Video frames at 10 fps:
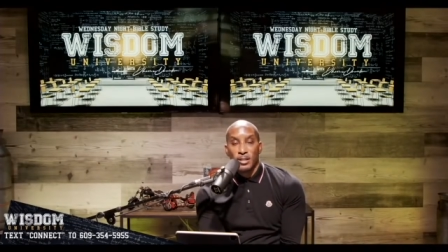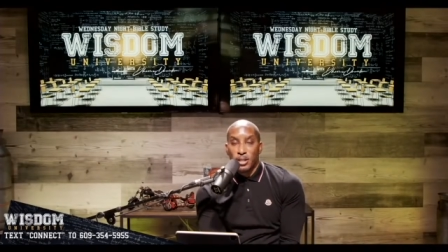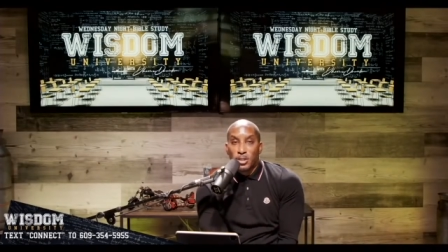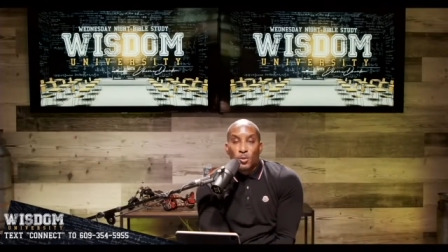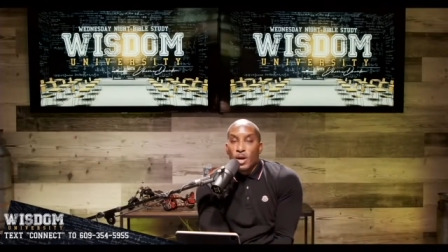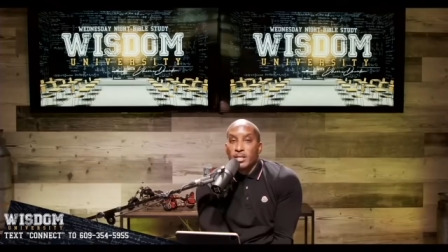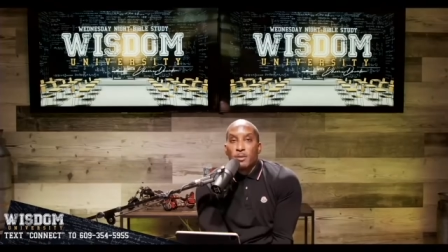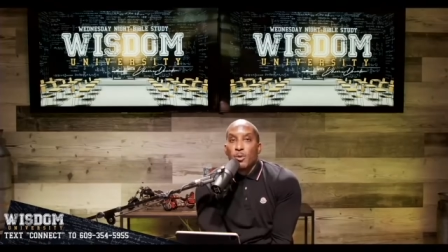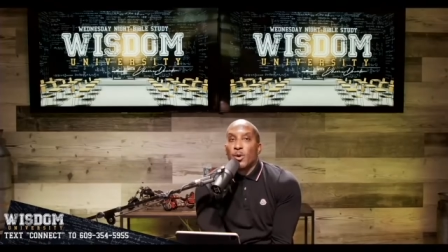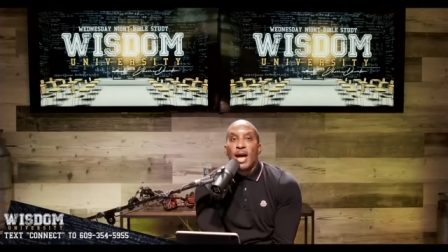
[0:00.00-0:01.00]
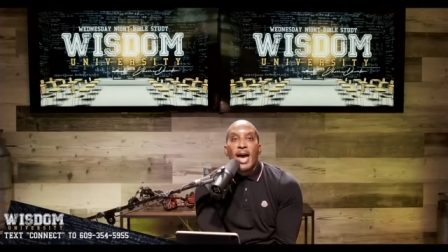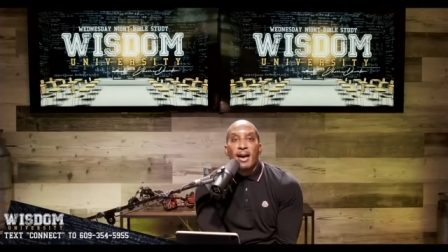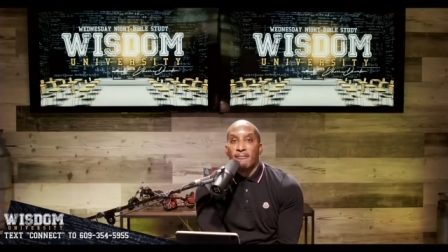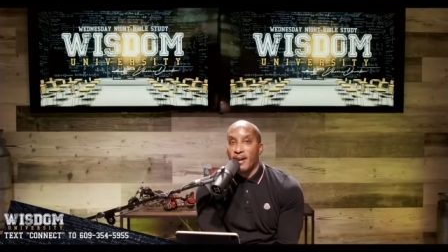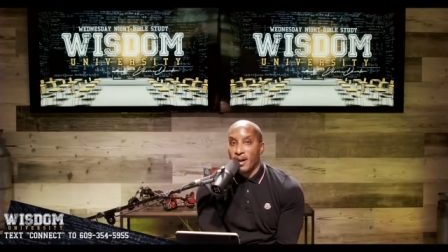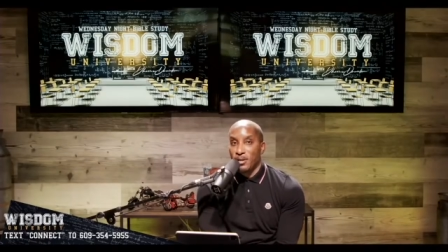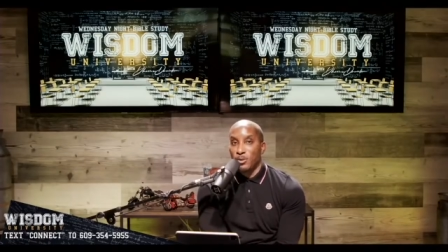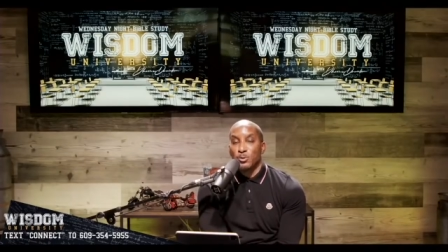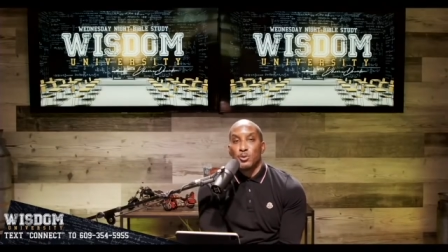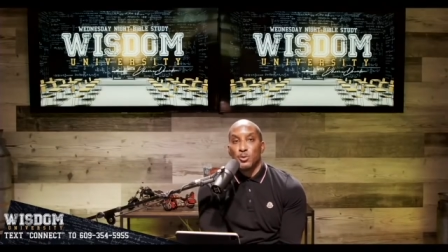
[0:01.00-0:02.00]
Just the ways that we want to add
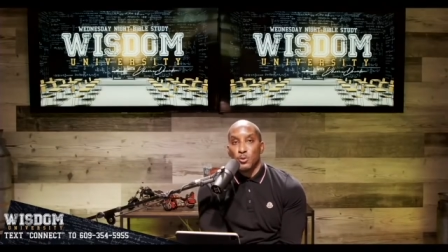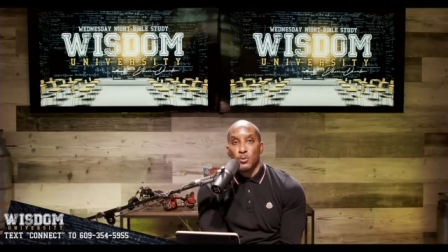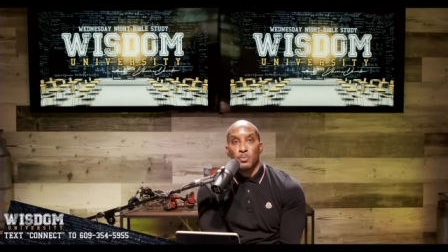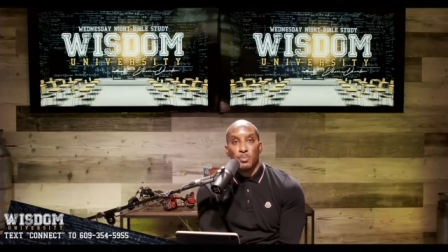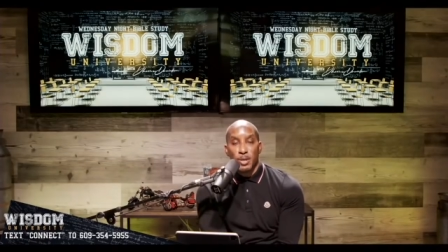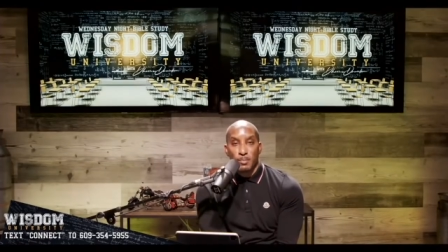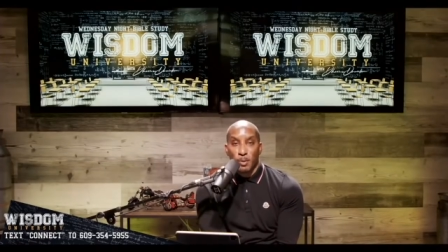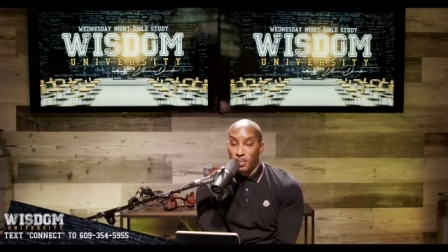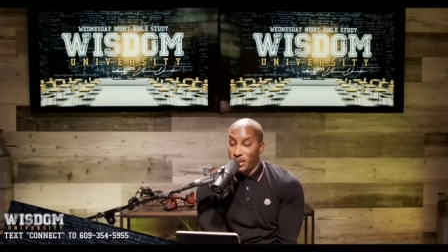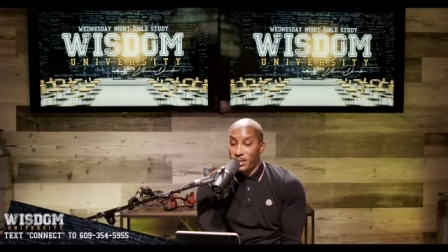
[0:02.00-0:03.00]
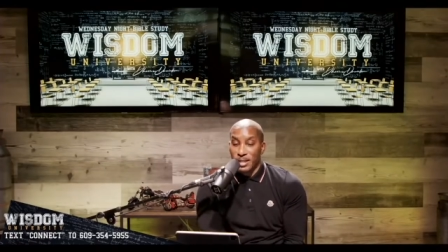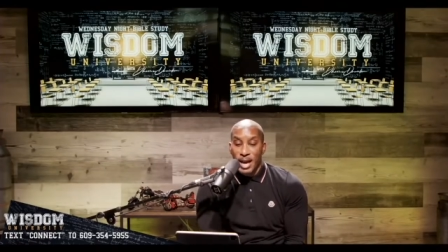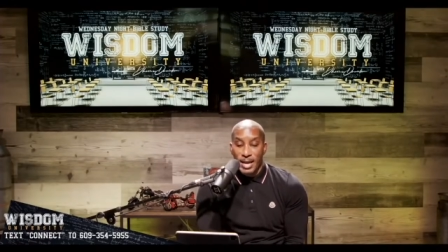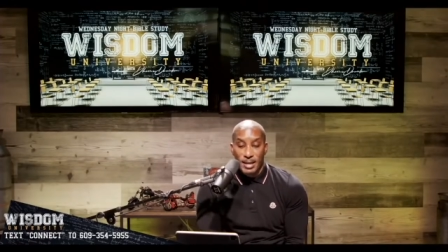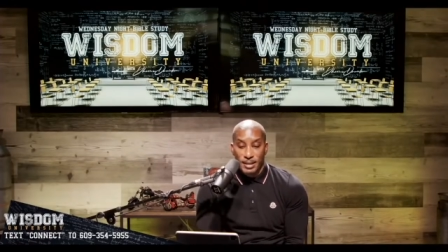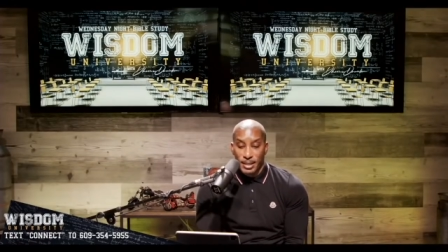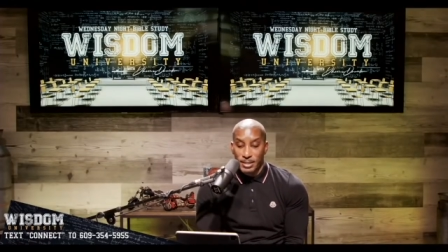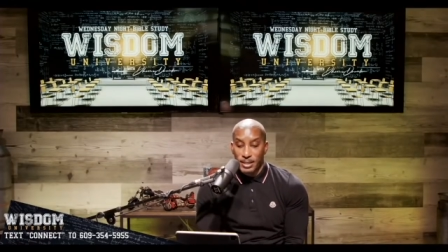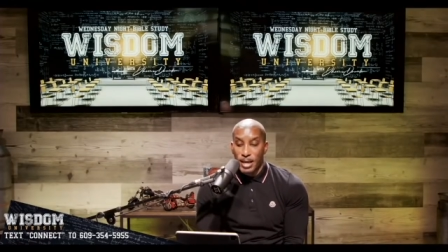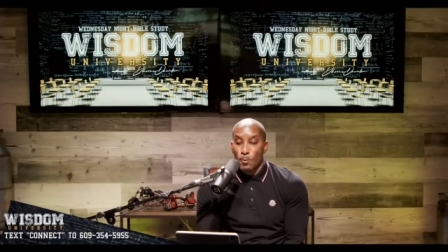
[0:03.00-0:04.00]
value to people. But tonight,
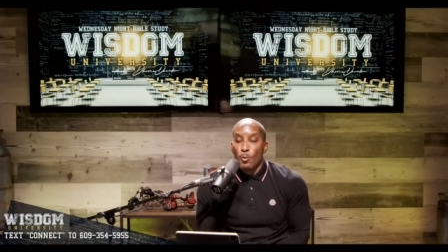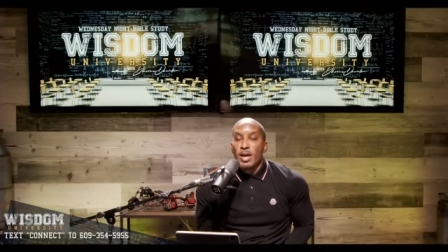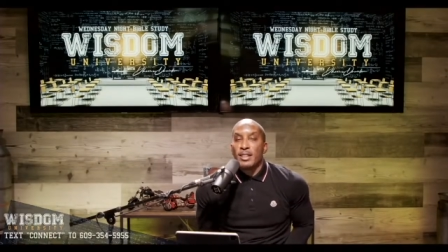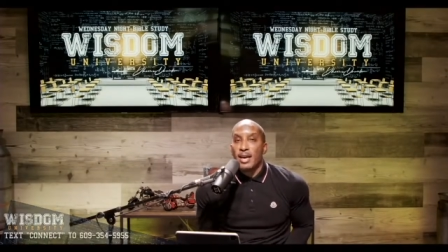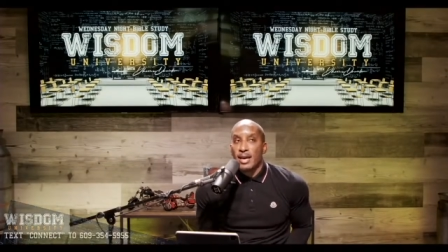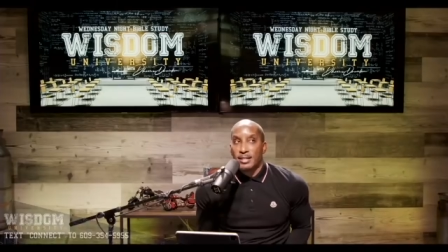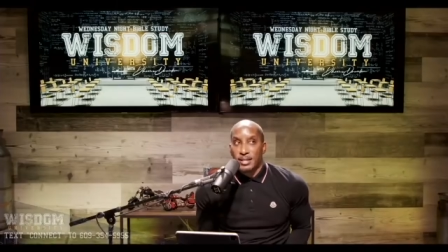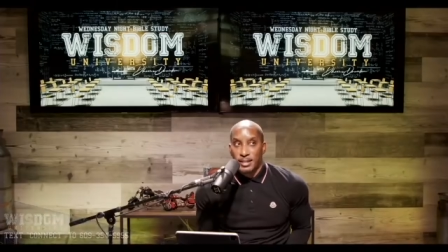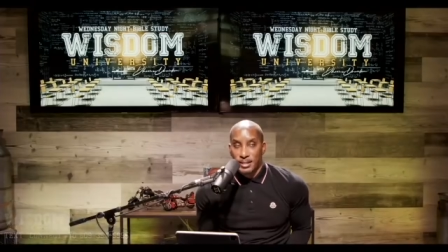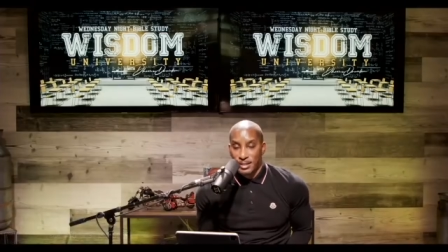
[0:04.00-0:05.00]
let's get with it.